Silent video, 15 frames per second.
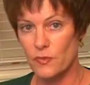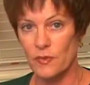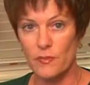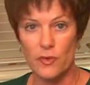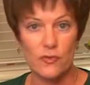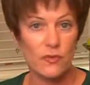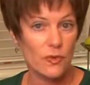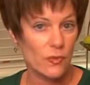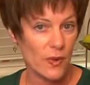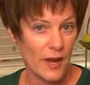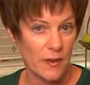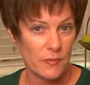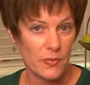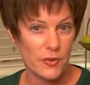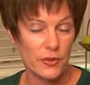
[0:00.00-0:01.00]
removed the
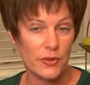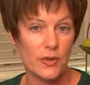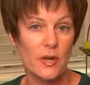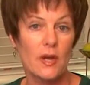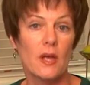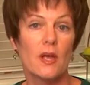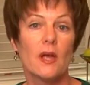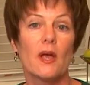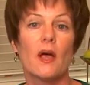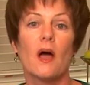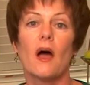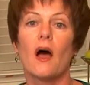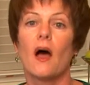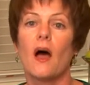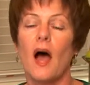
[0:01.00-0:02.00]
wrapper.
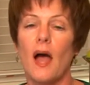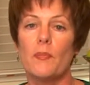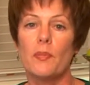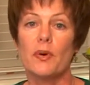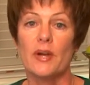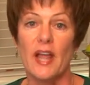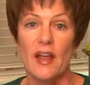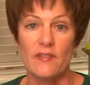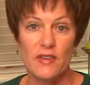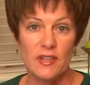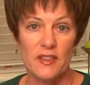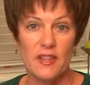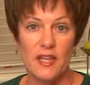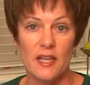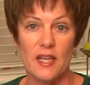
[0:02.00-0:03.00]
I put
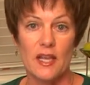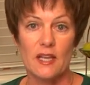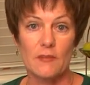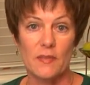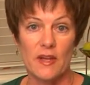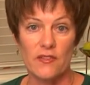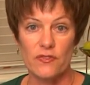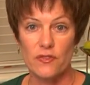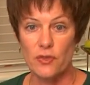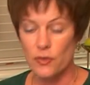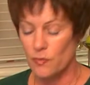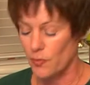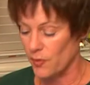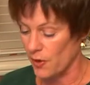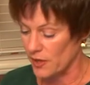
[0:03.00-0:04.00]
everything in my
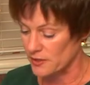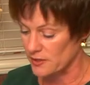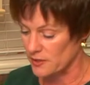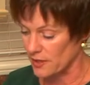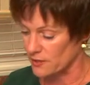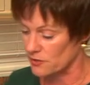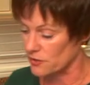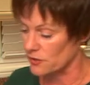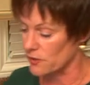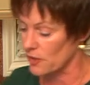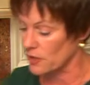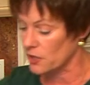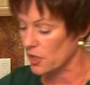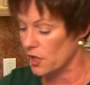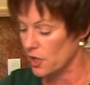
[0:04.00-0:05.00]
food processor
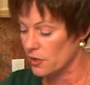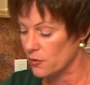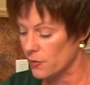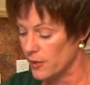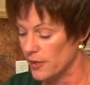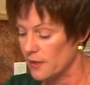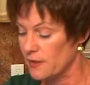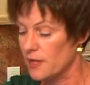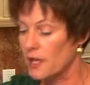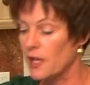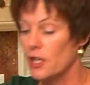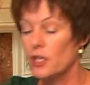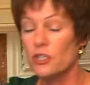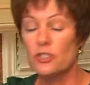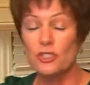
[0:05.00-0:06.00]
along with
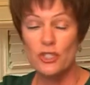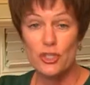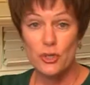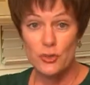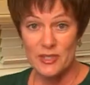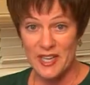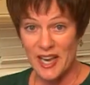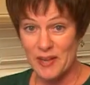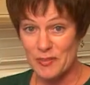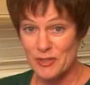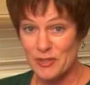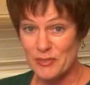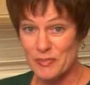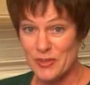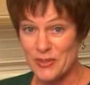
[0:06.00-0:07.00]
2
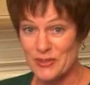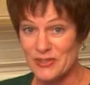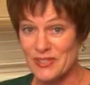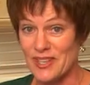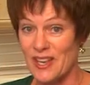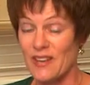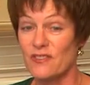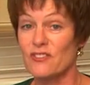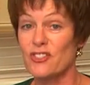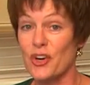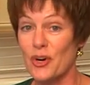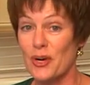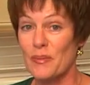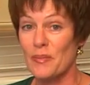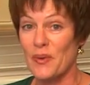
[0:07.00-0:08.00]
tablespoons of
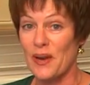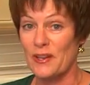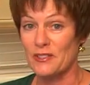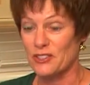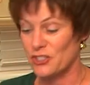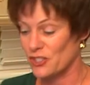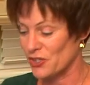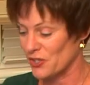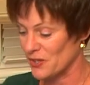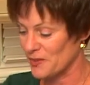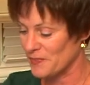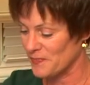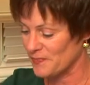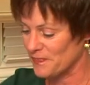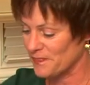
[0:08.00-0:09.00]
dark brown
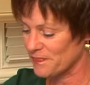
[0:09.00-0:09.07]
sugar.